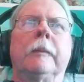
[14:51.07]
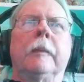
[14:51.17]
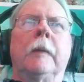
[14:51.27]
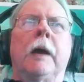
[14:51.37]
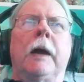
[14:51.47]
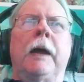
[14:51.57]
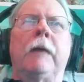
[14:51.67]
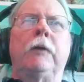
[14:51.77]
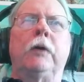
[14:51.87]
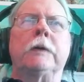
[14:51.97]
I have
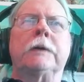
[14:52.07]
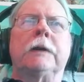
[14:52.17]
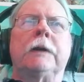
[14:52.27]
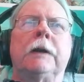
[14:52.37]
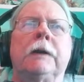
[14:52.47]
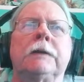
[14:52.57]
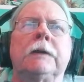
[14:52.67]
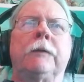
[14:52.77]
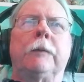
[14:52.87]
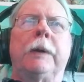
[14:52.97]
noticed a tendency
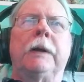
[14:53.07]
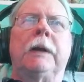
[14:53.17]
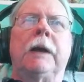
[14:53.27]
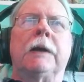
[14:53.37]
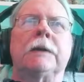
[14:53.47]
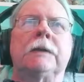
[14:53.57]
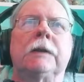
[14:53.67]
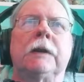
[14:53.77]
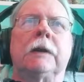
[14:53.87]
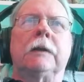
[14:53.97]
for my DAS to
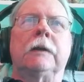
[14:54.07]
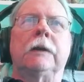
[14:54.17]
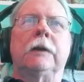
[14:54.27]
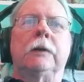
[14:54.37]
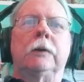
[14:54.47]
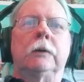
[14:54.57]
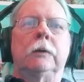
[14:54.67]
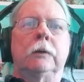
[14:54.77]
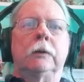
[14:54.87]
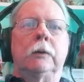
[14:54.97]
get a
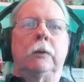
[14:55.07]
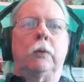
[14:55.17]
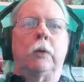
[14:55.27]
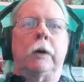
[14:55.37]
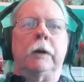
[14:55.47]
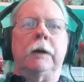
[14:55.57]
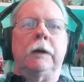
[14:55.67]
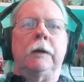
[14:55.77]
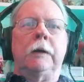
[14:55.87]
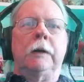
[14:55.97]
little wonky